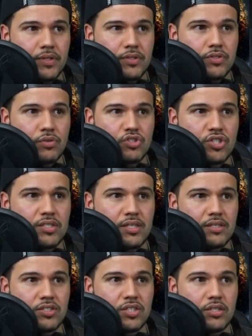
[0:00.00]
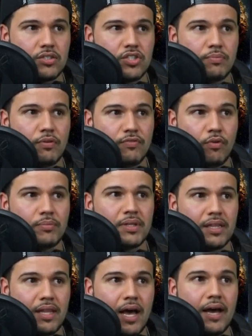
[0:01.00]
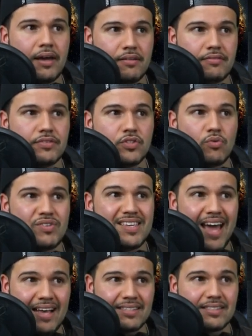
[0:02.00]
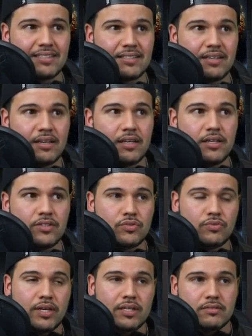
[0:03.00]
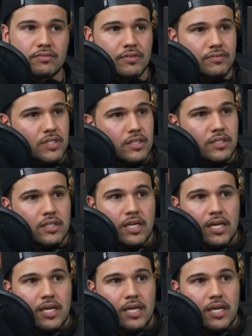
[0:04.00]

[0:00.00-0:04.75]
So she did. She performed it live. So yes, it is 2015.